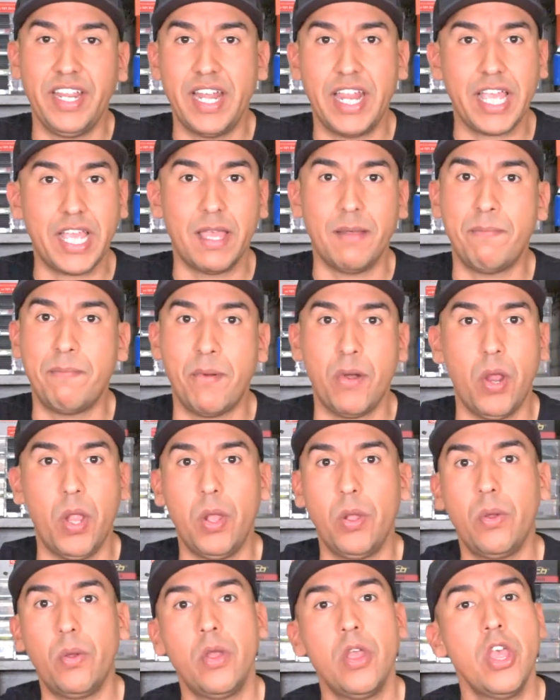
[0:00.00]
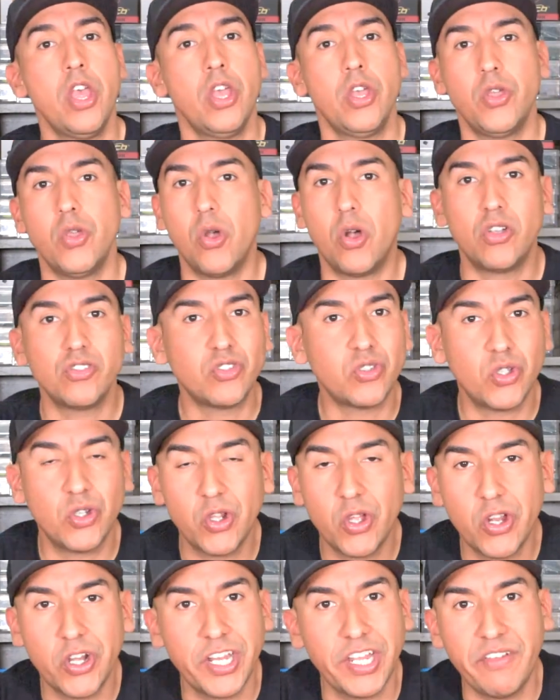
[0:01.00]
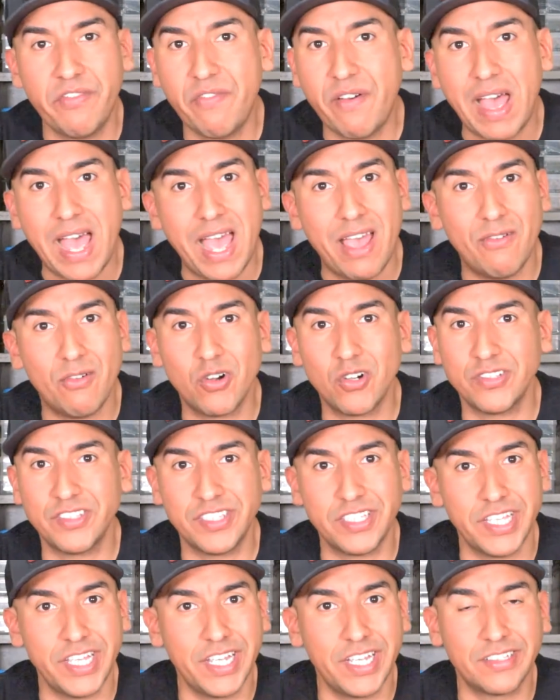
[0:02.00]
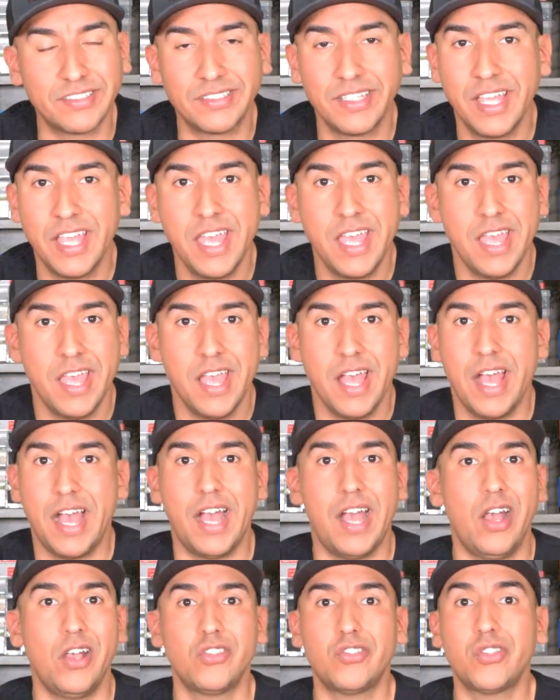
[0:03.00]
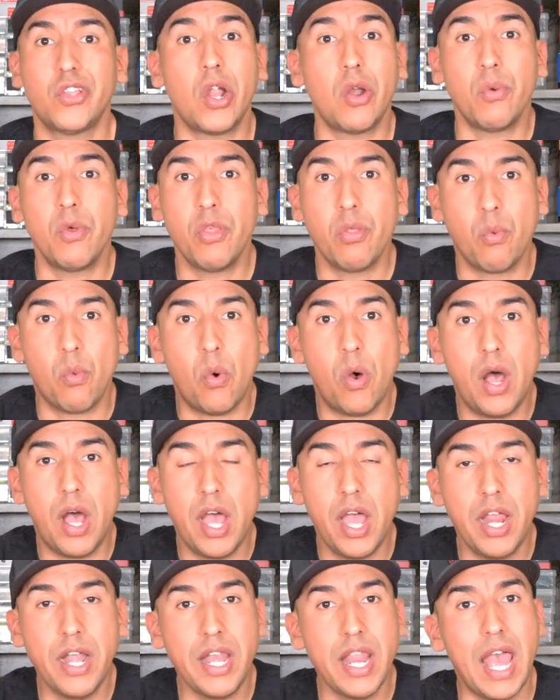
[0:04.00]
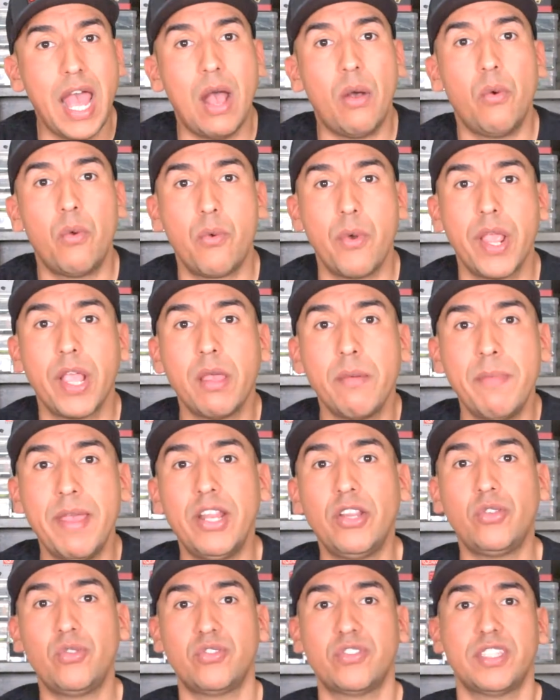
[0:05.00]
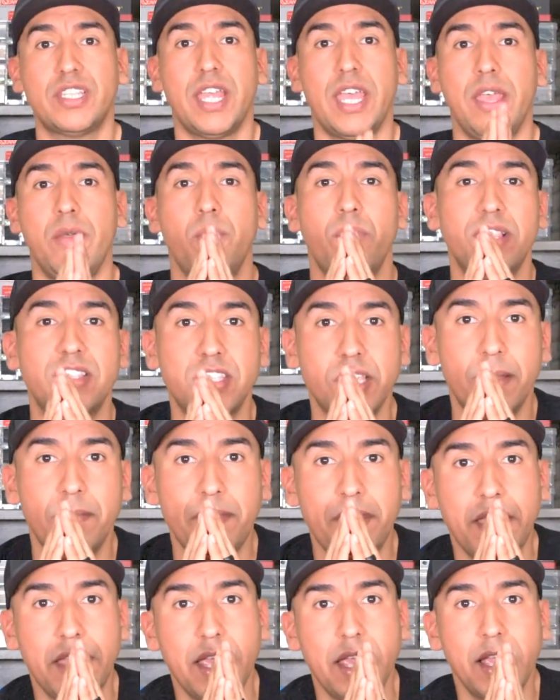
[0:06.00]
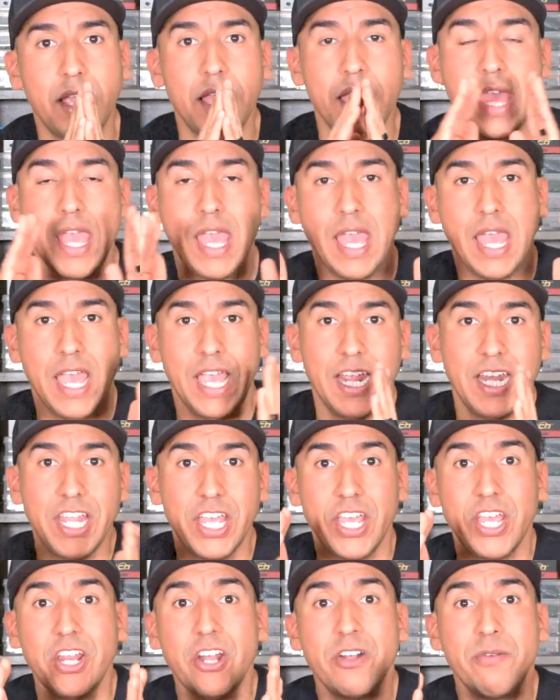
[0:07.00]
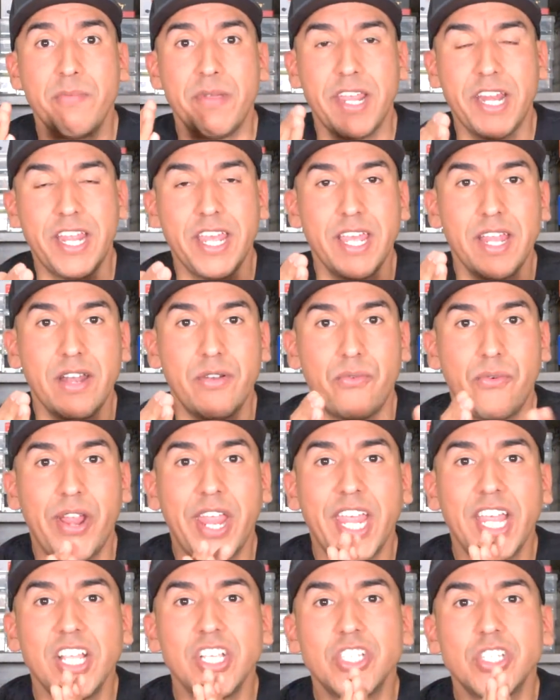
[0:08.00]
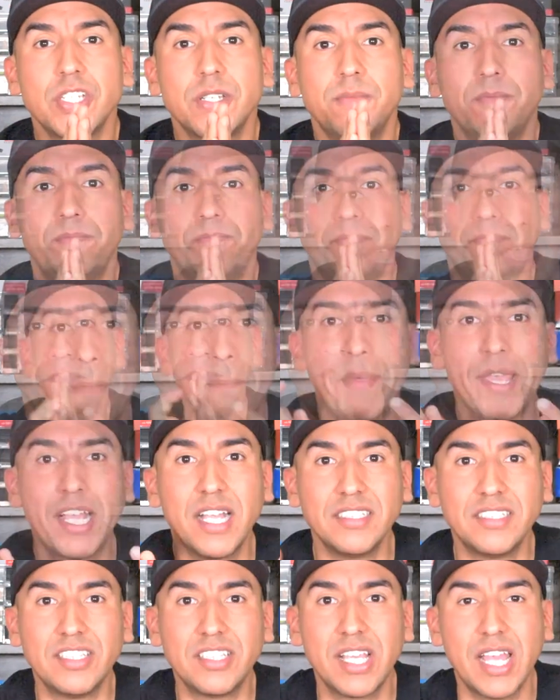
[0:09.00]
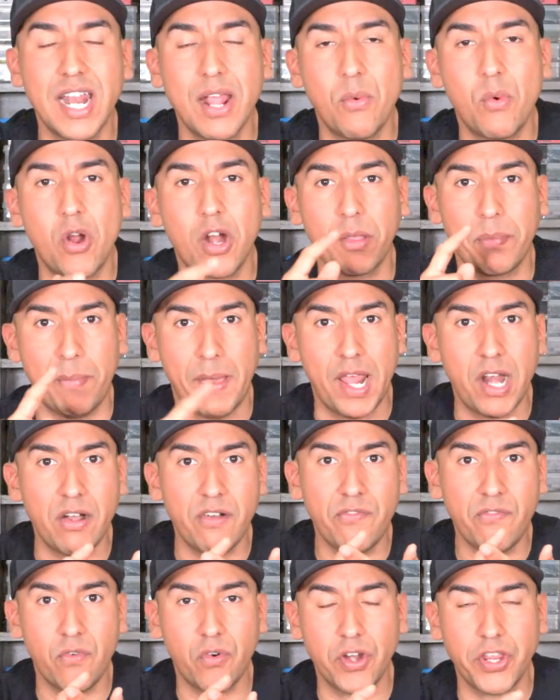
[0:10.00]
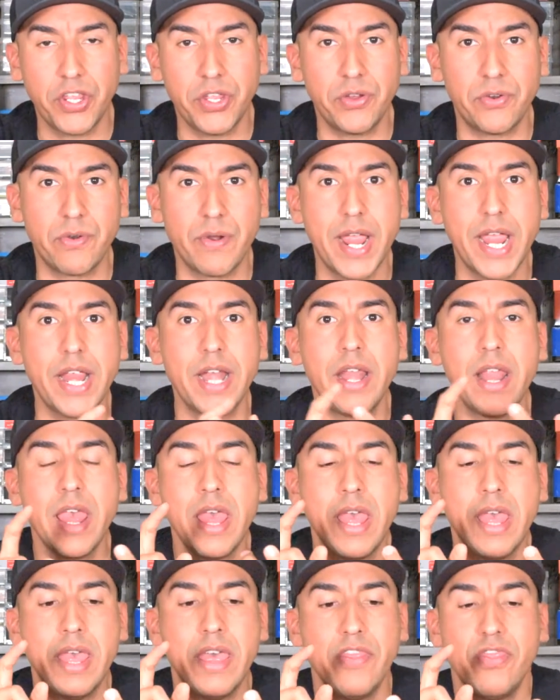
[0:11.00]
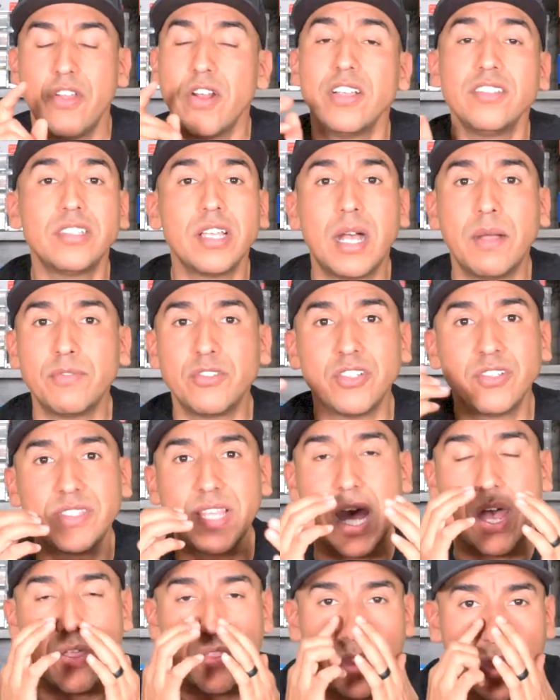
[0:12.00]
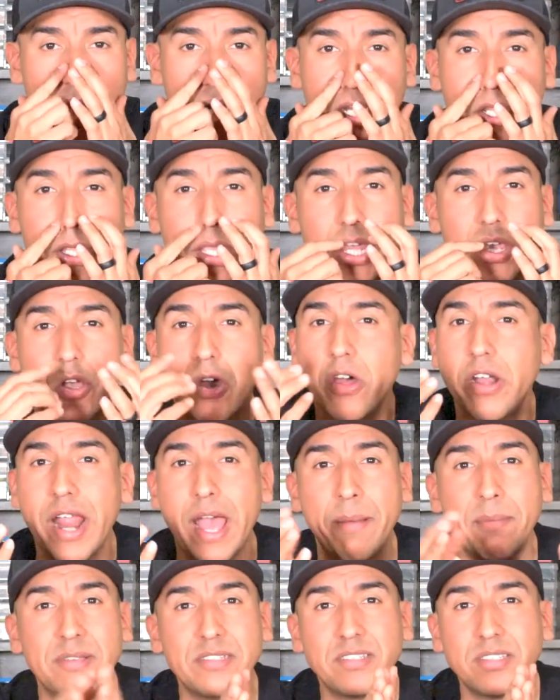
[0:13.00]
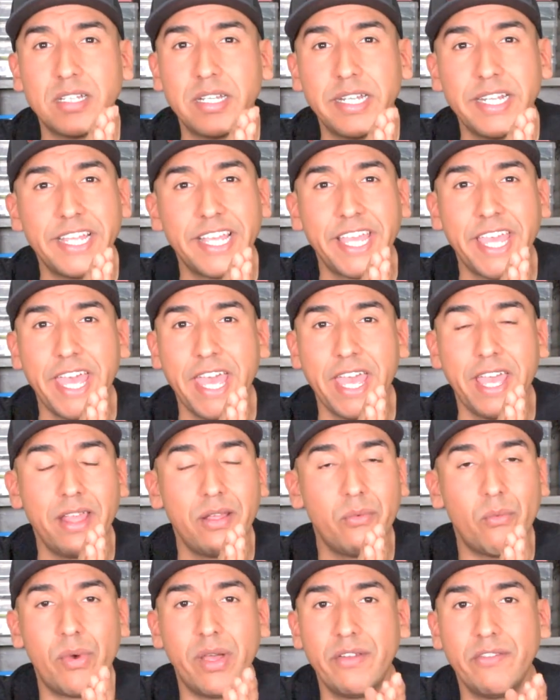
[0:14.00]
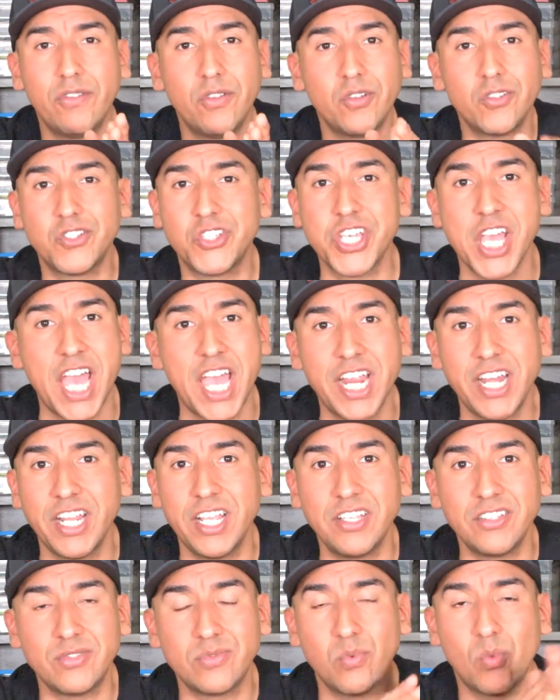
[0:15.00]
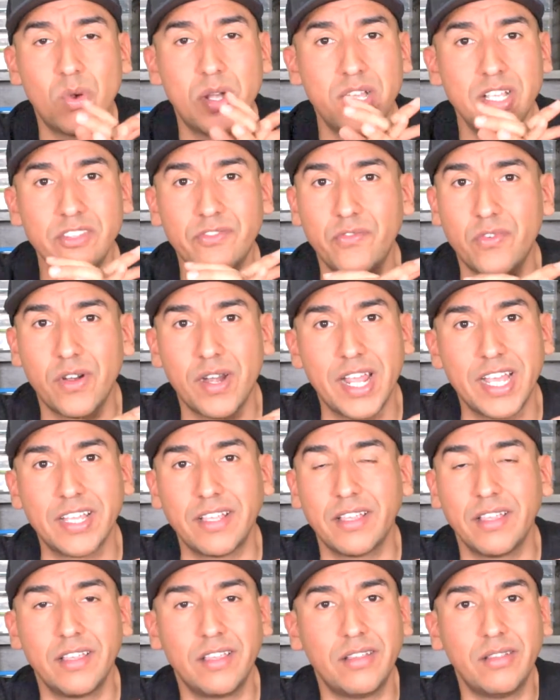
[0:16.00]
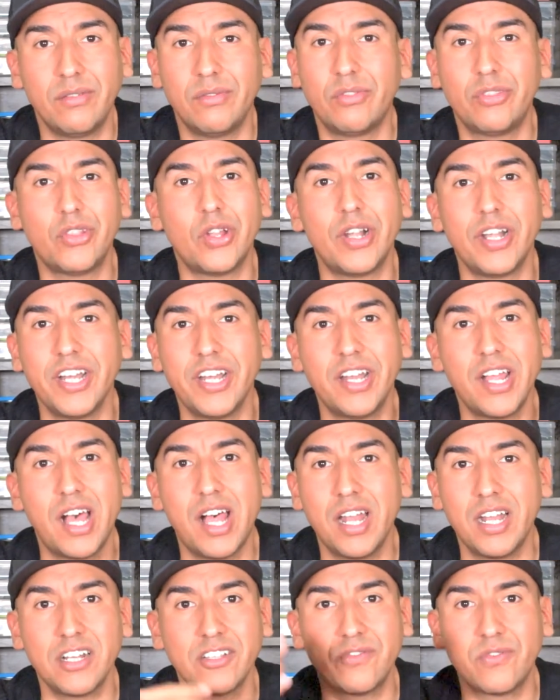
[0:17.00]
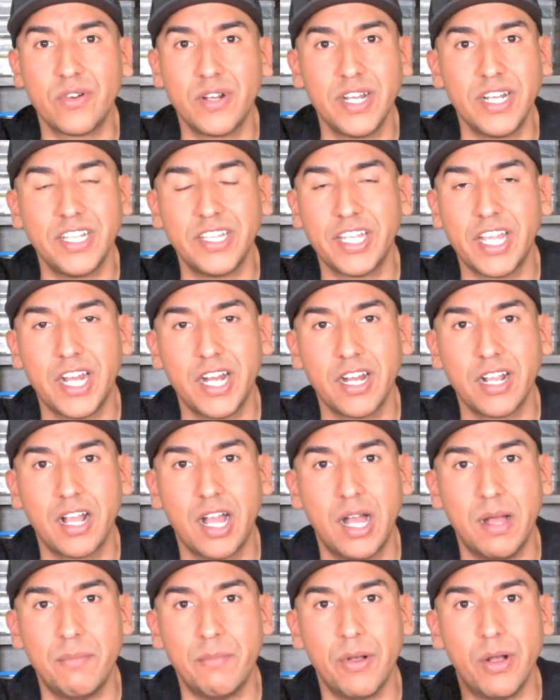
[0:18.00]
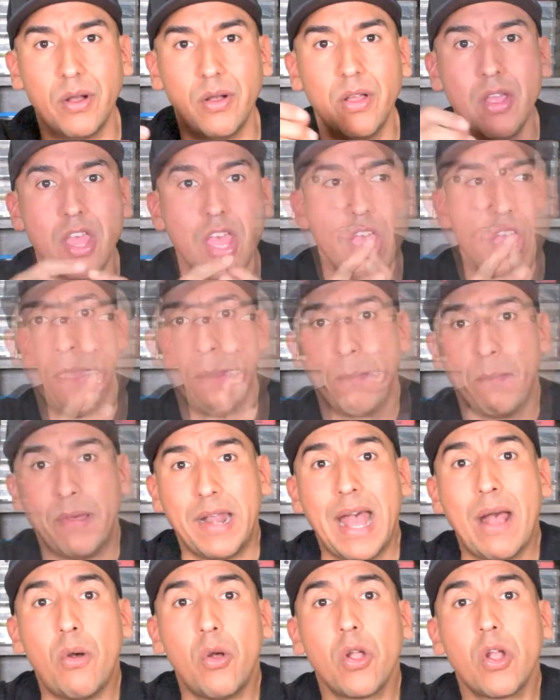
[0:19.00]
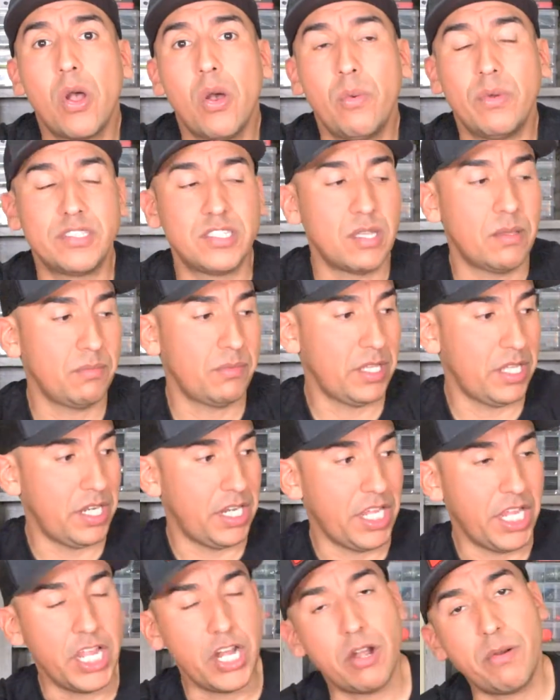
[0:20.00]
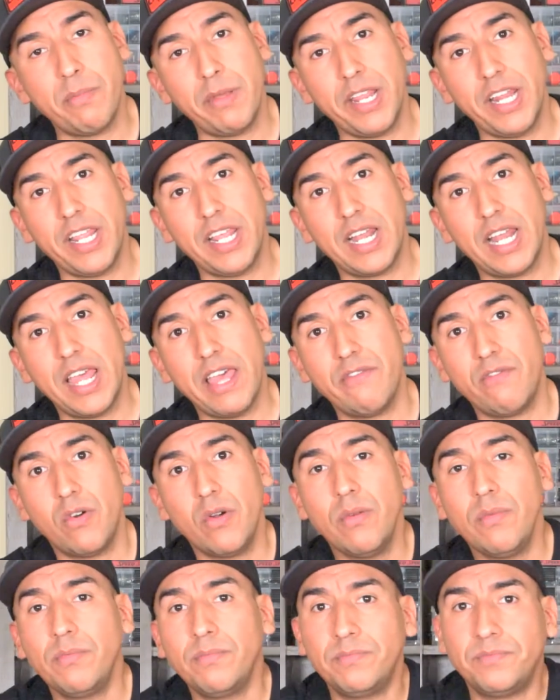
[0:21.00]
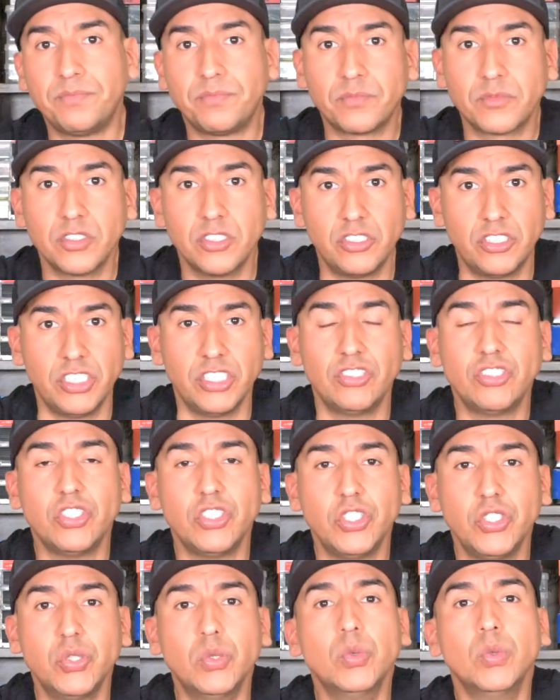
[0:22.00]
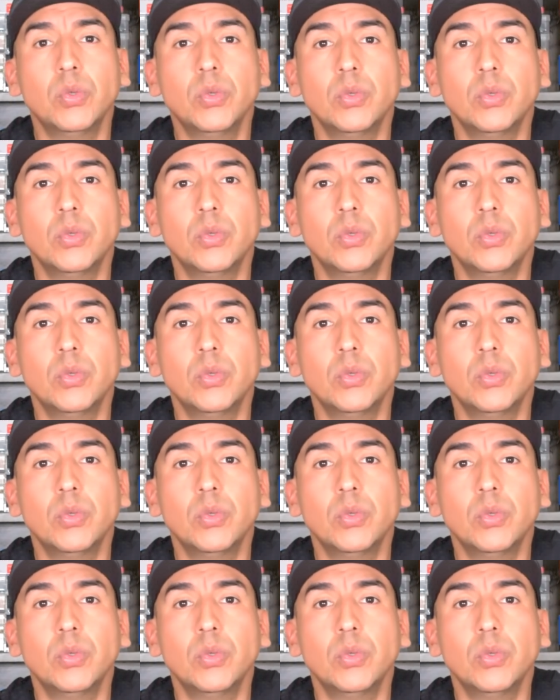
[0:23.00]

like a pro. You also don't need 5 or 6. Start with 1. I would recommend to stay with something in the intermediate range because it's gonna work better for you, right? There's options out there. You can go on Amazon and get one of those Chinese ones for like $30 for an entire combo. But I will go with something intermediate level just so you